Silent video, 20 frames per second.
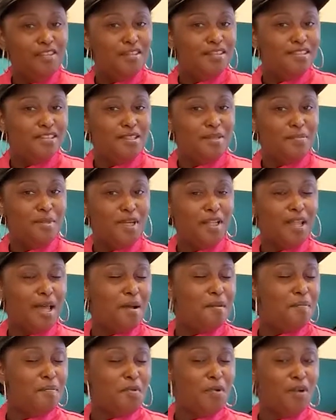you'll see me a
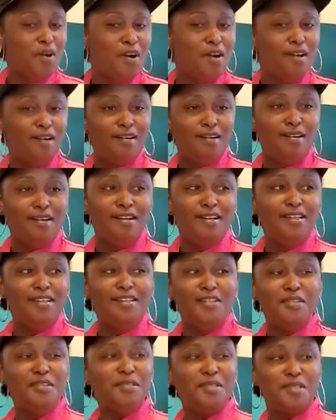lot more on
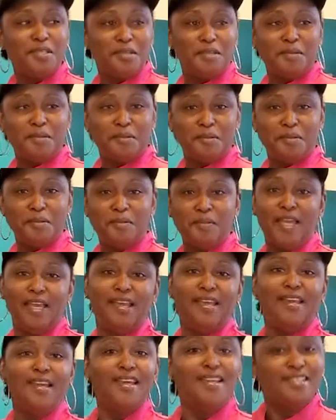YouTube
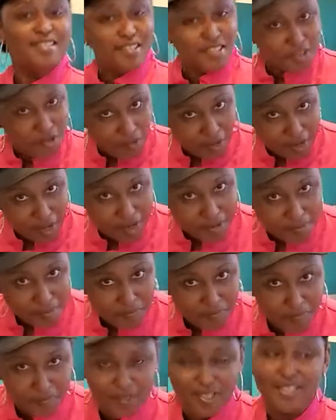and Instagram.
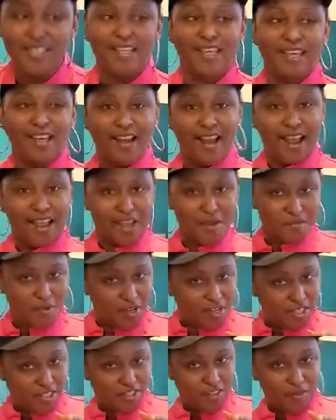Once again, I am on
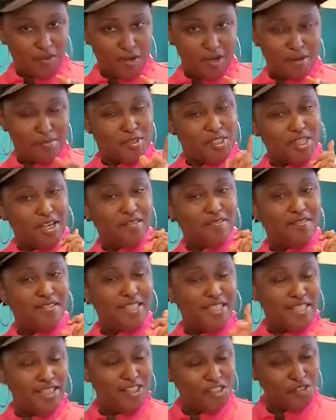Instagram, Chef
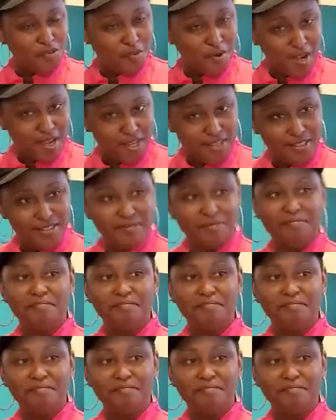D. Sharon.